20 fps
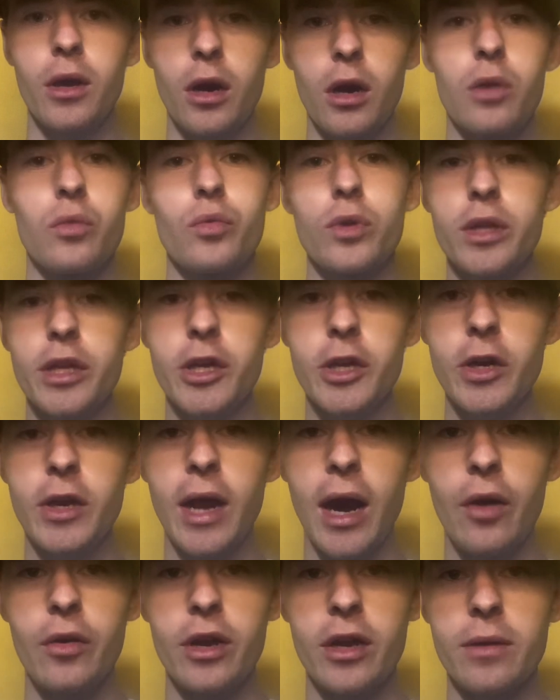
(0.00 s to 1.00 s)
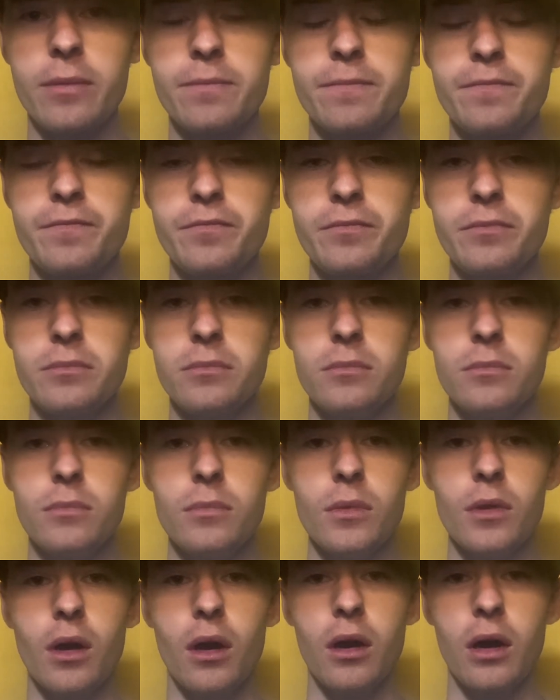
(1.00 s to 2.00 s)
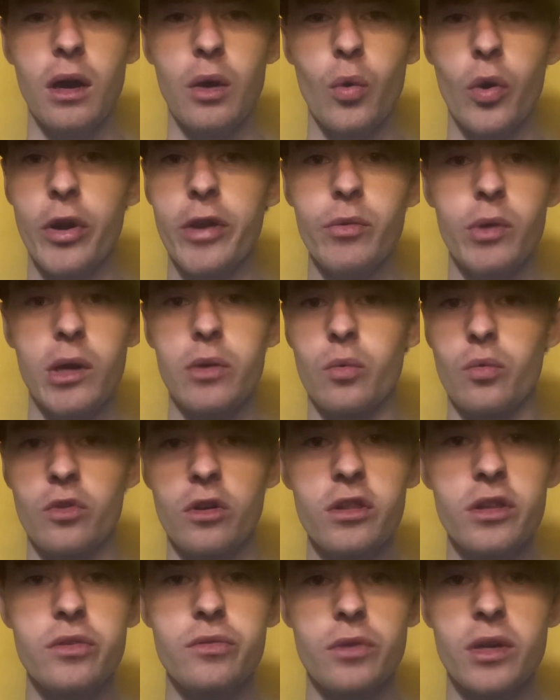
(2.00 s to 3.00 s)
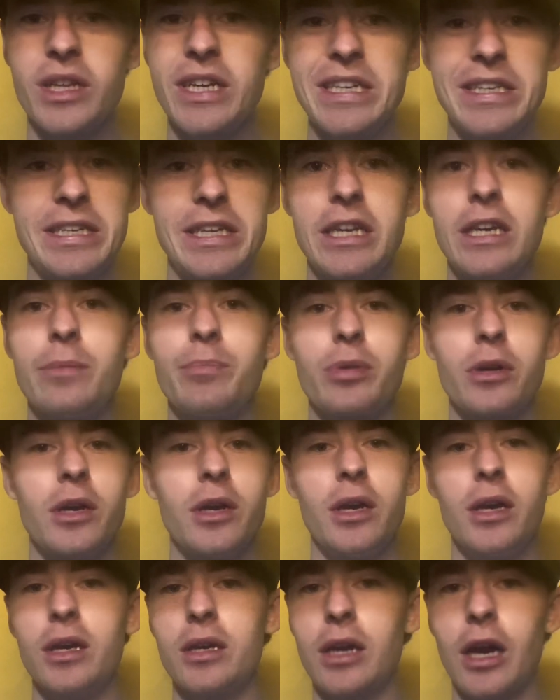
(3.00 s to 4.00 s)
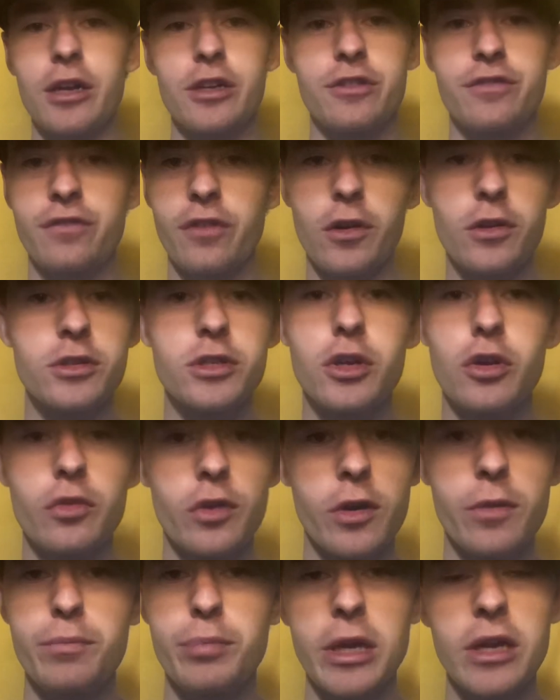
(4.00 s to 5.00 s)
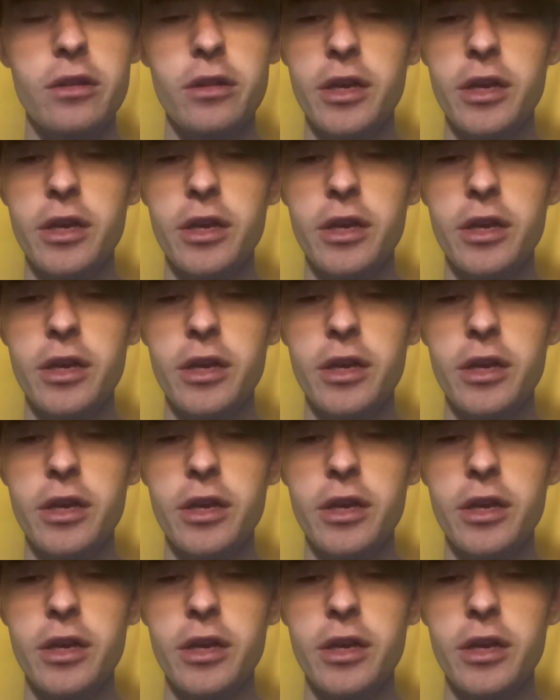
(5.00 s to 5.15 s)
A really good outing where he went really, really deep, got his first career big